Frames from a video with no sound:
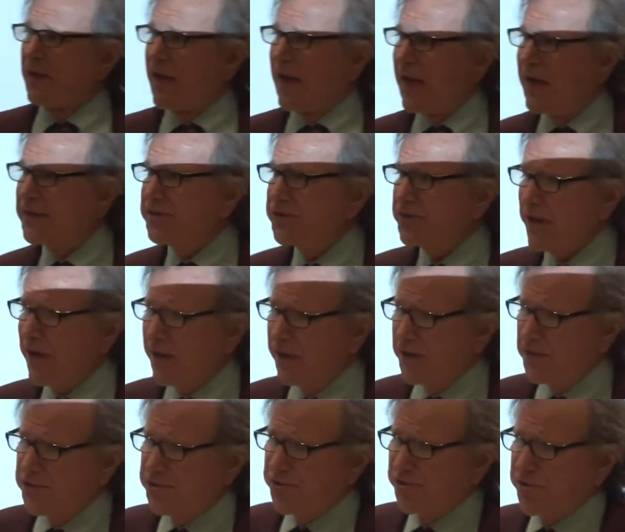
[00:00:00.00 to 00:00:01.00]
I
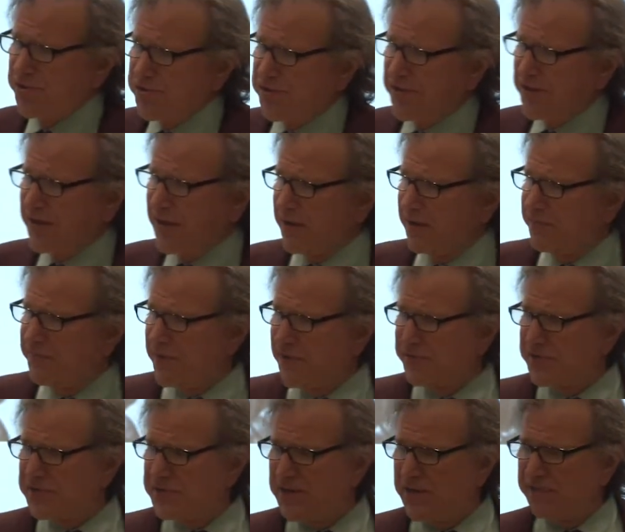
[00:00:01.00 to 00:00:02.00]
challenge you to sit down in front
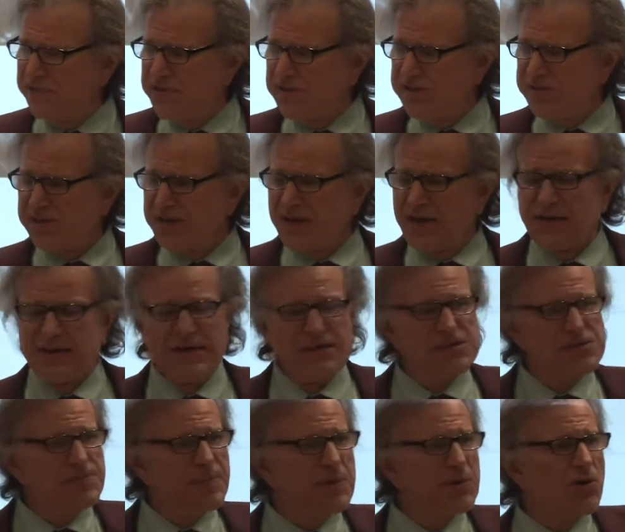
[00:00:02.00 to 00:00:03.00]
of a TV set
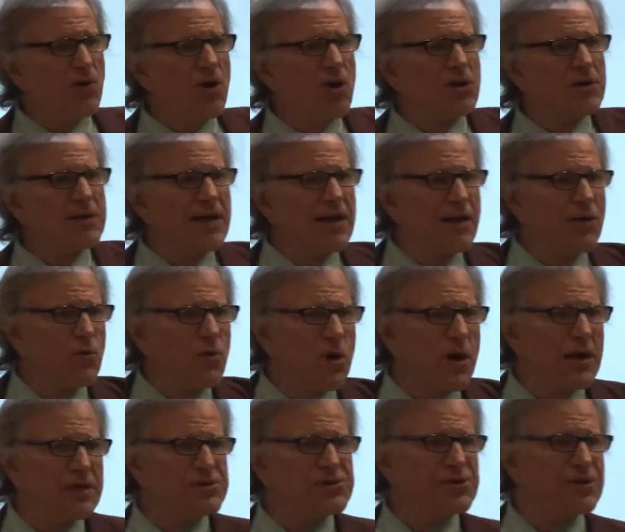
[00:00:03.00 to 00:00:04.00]
and spend all day
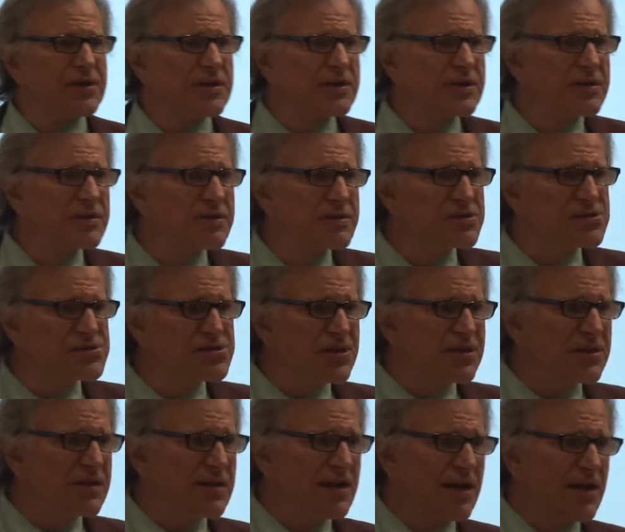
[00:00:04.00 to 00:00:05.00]
watching the
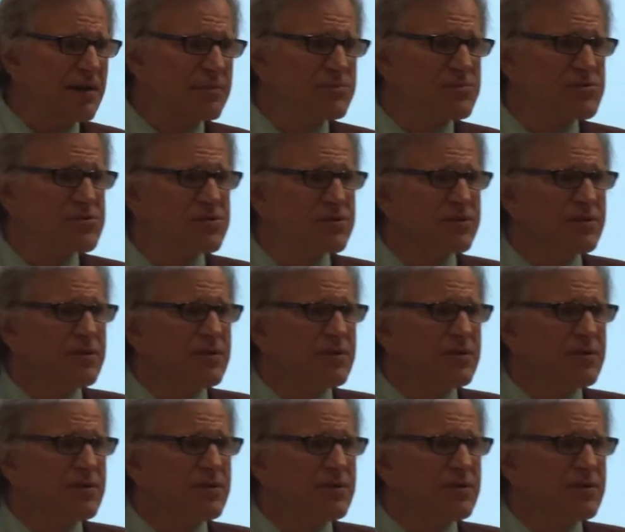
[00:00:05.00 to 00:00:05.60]
sitcoms,